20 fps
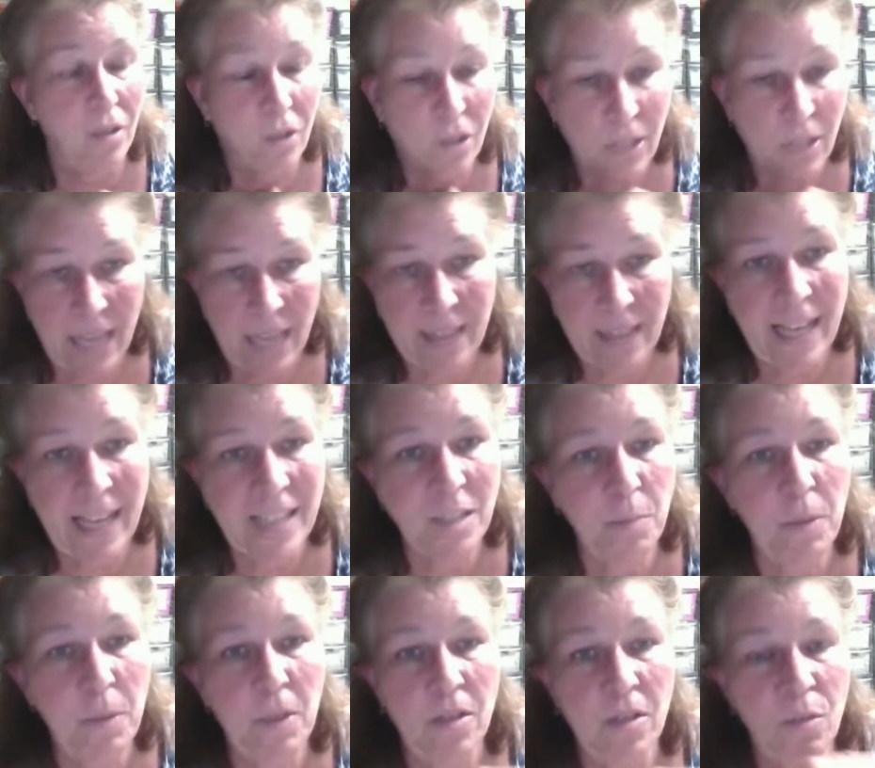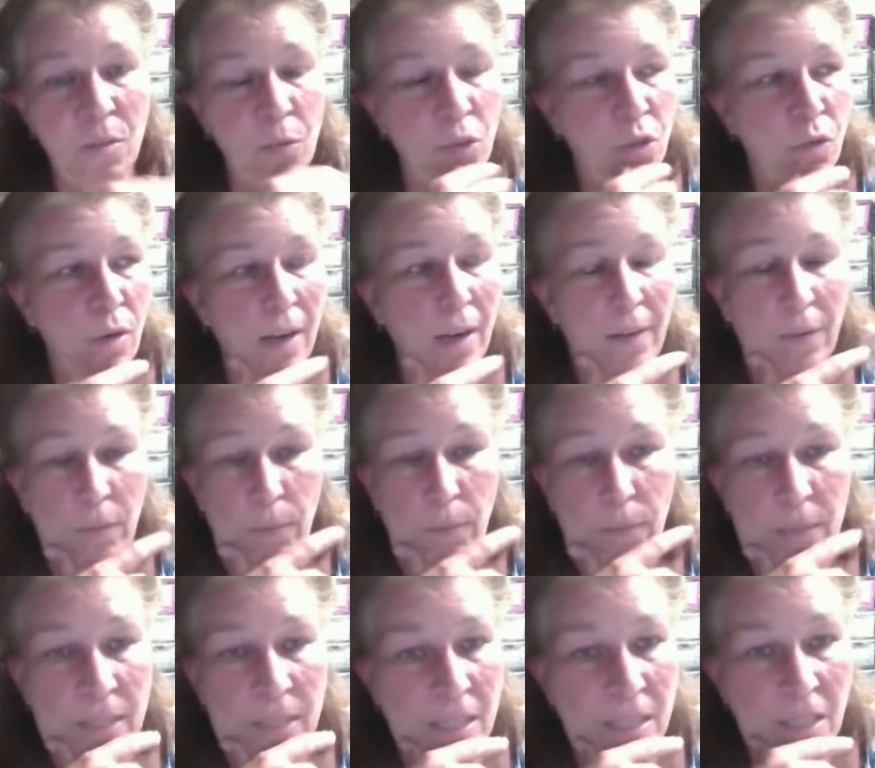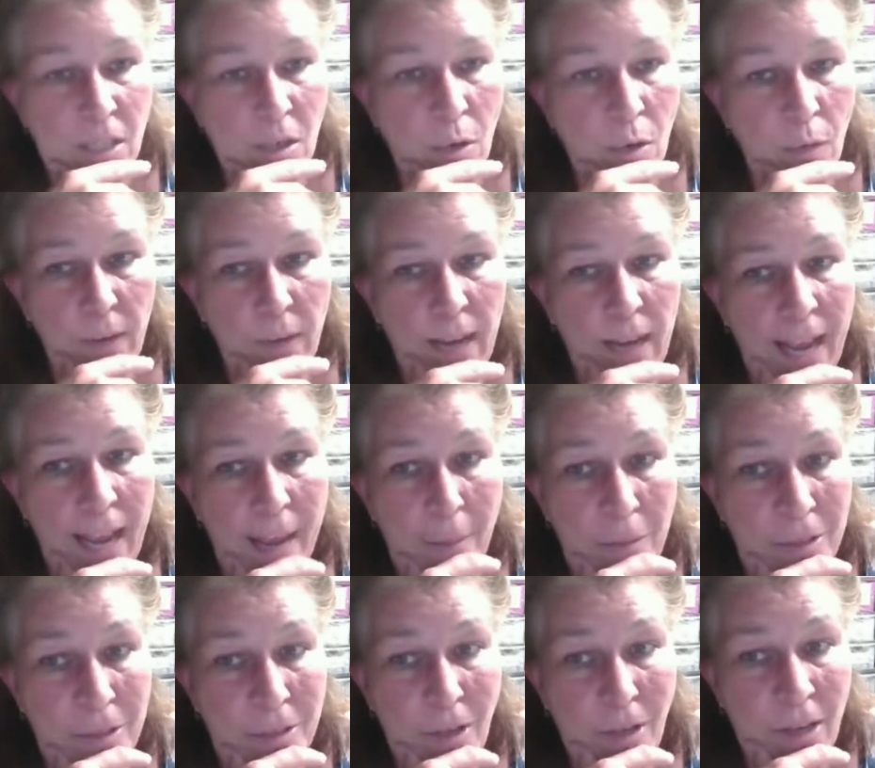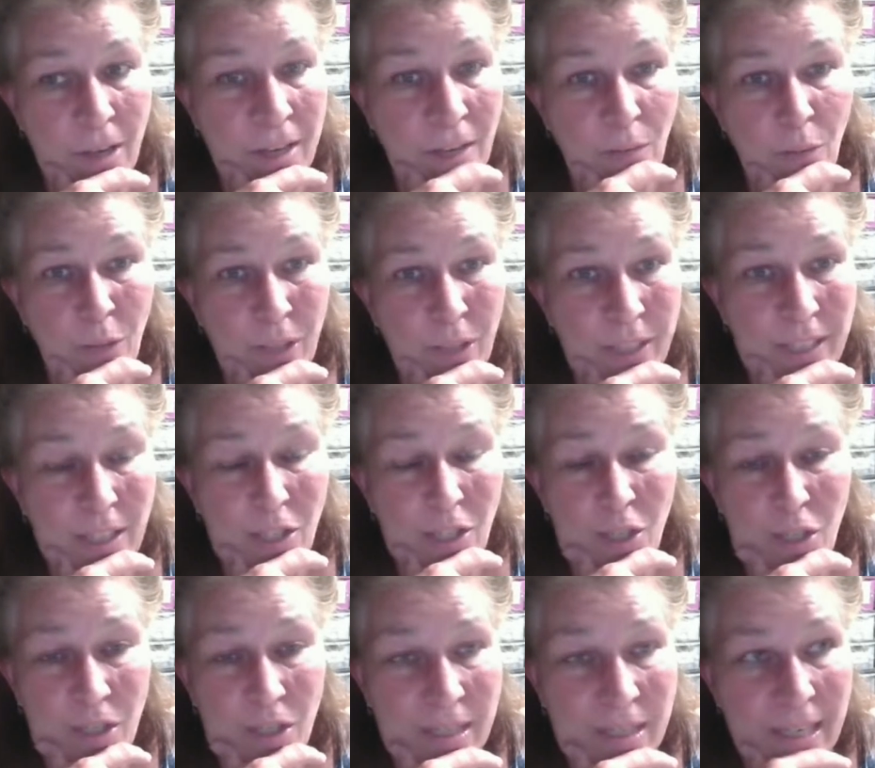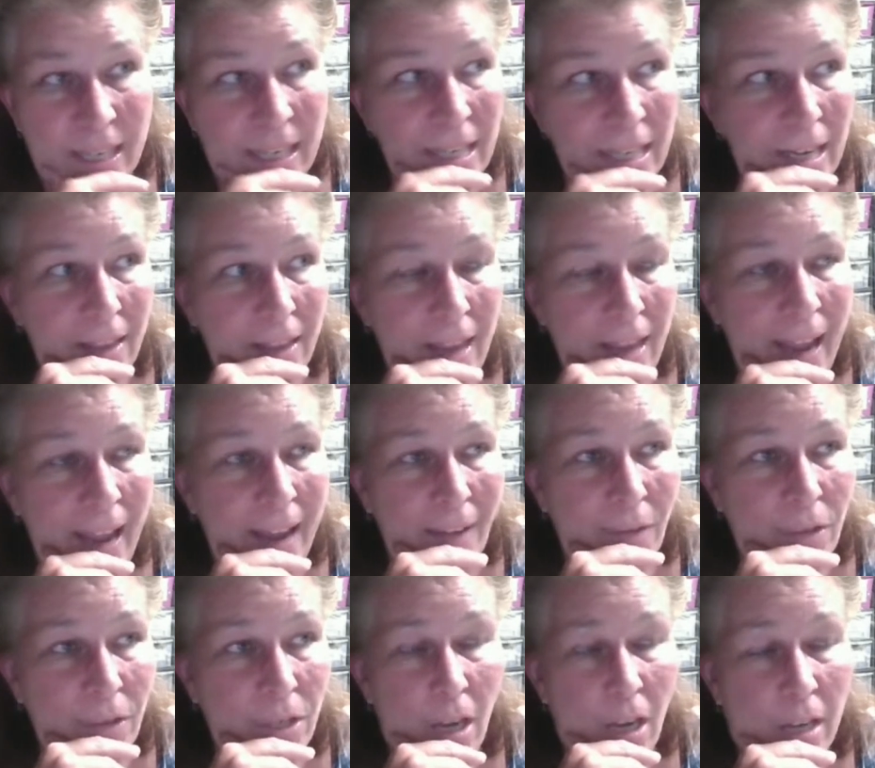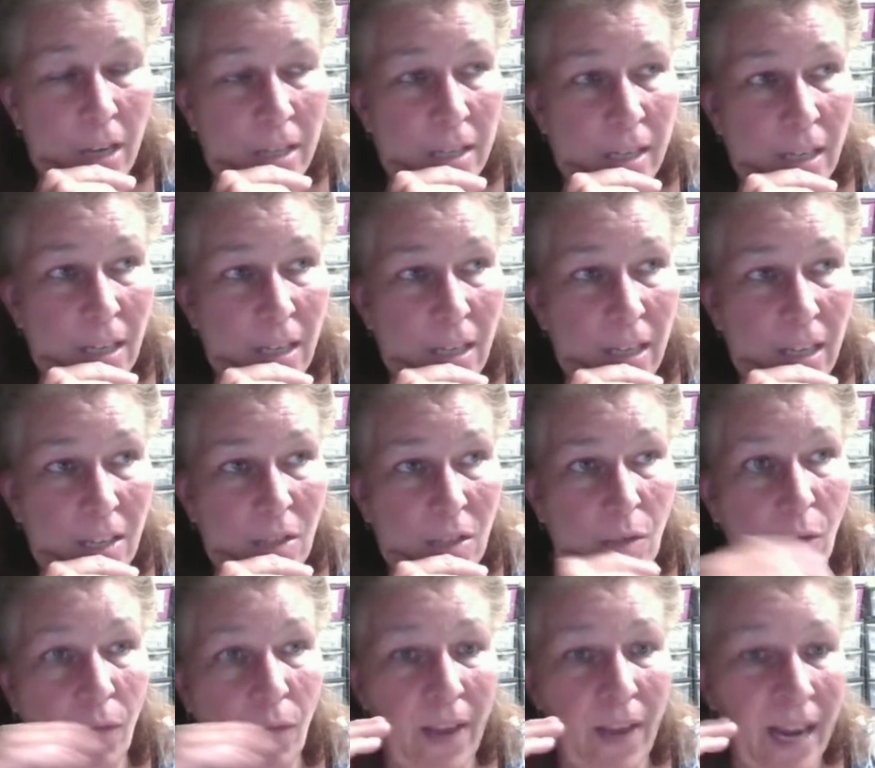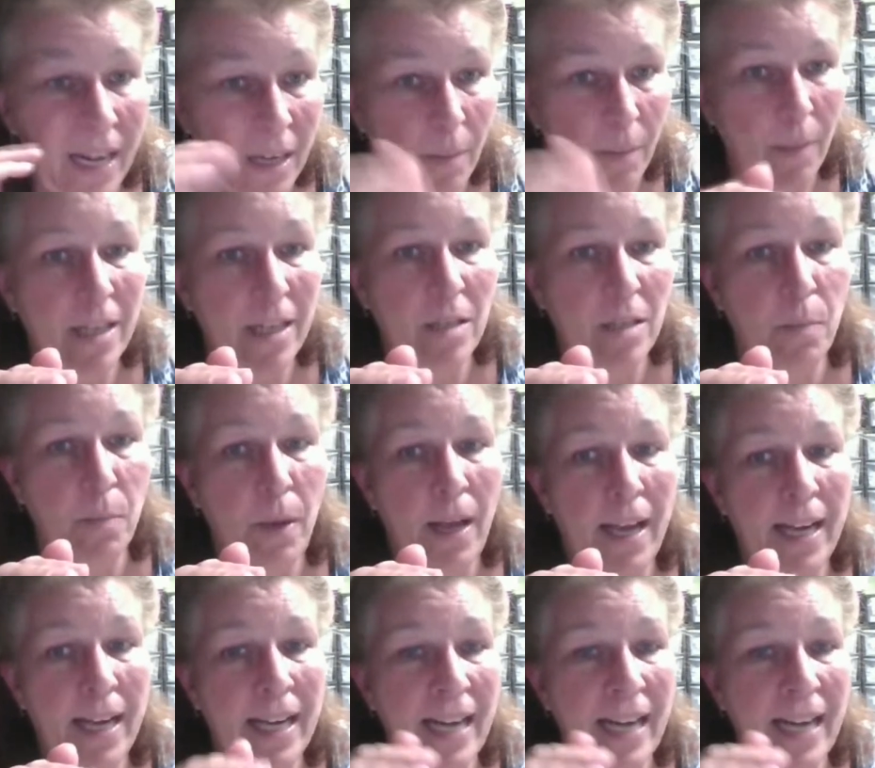And that's because we're driving business over to Amazon. It really is just like another advertising link. So if anybody's buying